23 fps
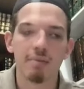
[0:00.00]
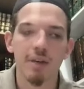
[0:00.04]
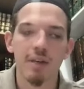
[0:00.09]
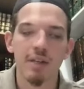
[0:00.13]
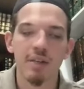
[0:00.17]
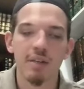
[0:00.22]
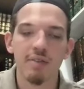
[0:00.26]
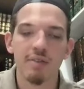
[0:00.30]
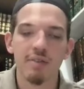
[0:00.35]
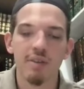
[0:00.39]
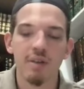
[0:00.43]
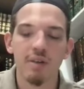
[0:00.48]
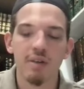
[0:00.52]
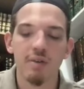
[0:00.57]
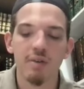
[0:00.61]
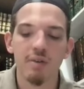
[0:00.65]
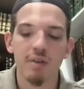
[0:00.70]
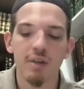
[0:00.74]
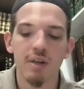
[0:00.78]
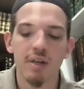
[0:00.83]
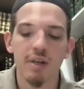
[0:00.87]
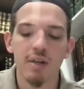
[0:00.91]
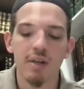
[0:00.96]

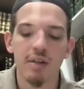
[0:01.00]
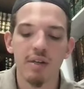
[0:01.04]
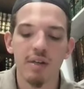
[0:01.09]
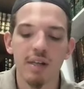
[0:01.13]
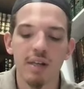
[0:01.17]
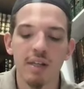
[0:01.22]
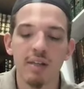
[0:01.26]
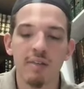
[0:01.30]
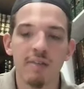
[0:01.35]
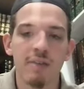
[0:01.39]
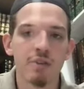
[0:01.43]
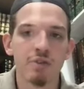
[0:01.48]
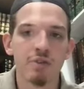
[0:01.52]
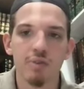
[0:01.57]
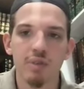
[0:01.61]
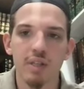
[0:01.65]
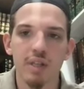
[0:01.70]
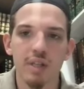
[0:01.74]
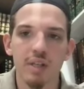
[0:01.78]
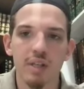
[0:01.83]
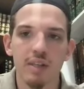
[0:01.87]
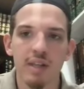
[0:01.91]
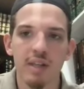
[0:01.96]

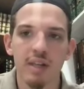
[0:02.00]
individually.